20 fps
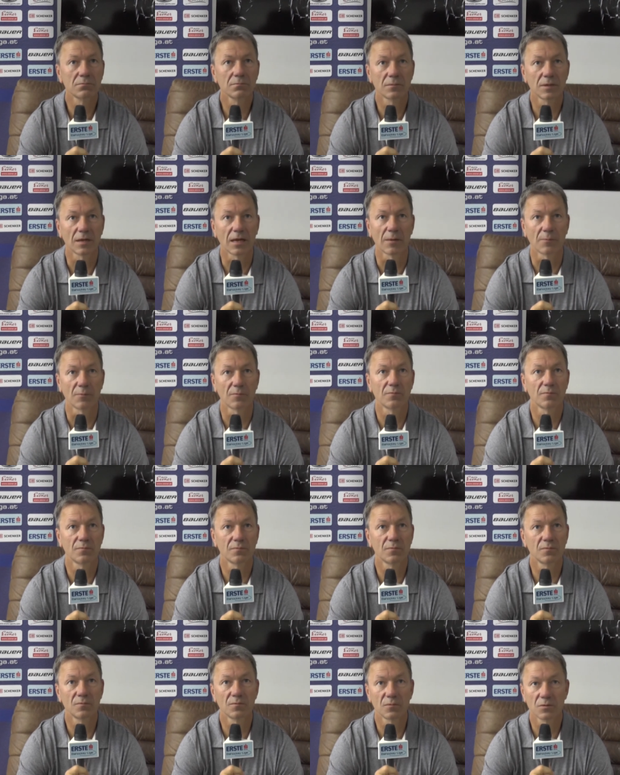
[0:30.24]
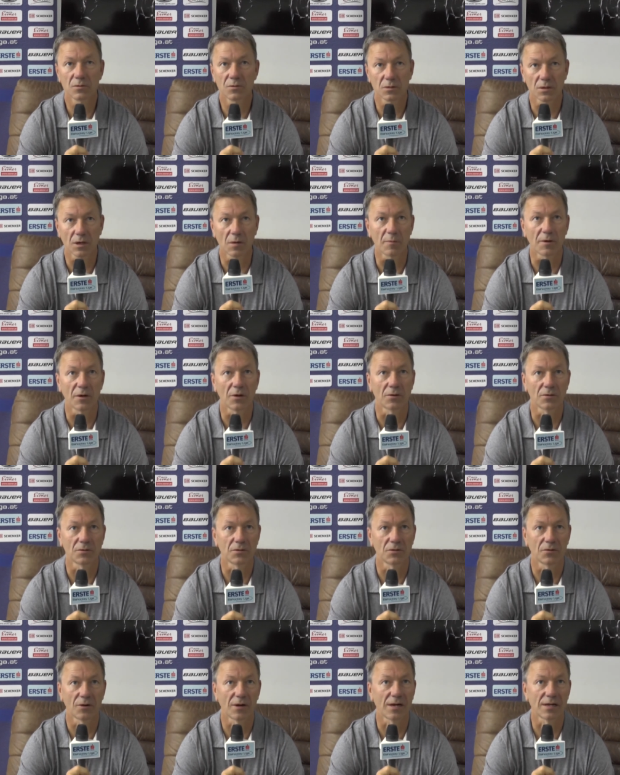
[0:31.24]
came to come here at
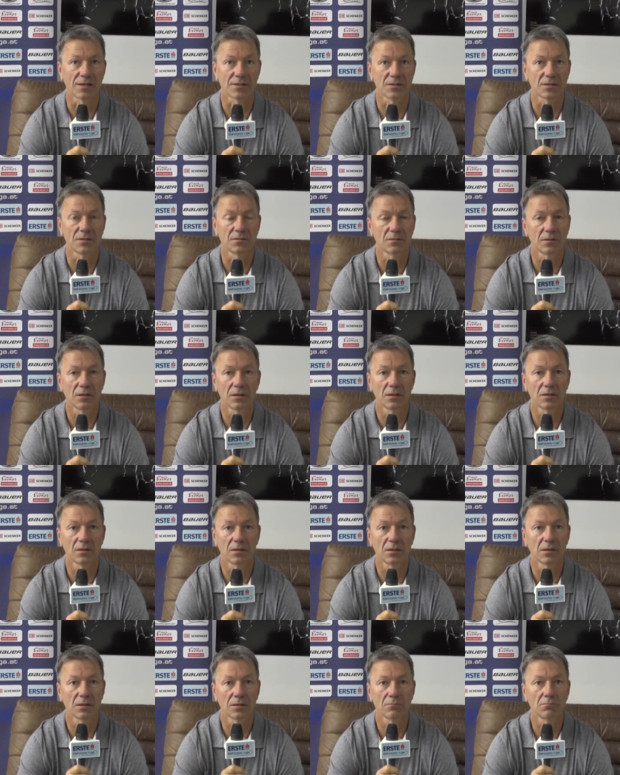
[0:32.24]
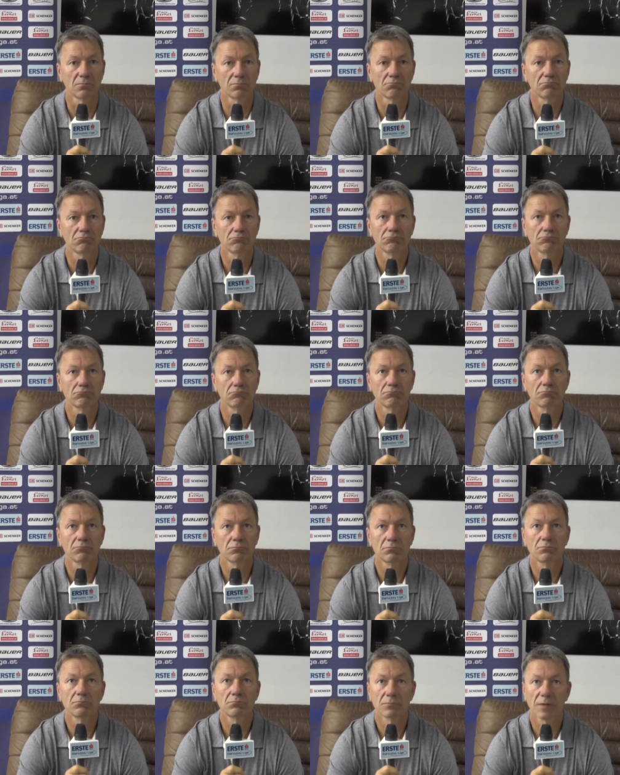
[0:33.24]
DeGrasse and, and um,
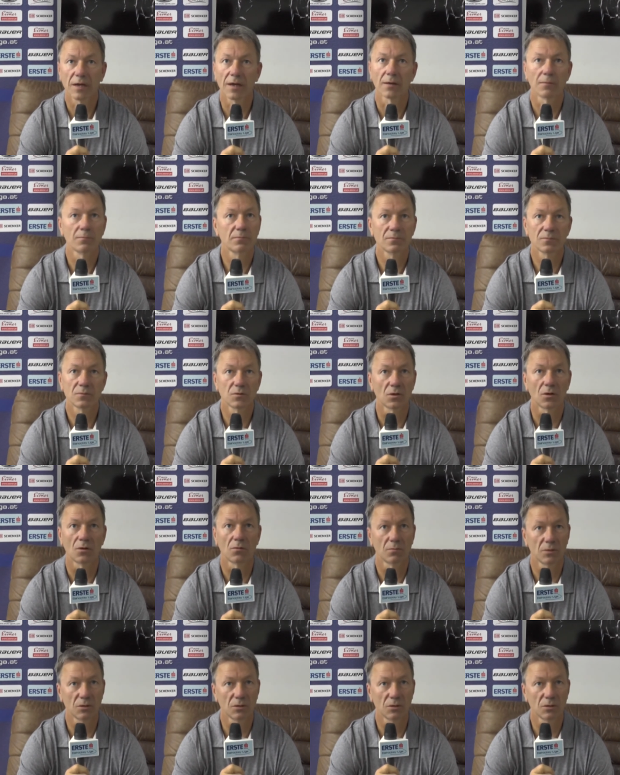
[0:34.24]
yeah, so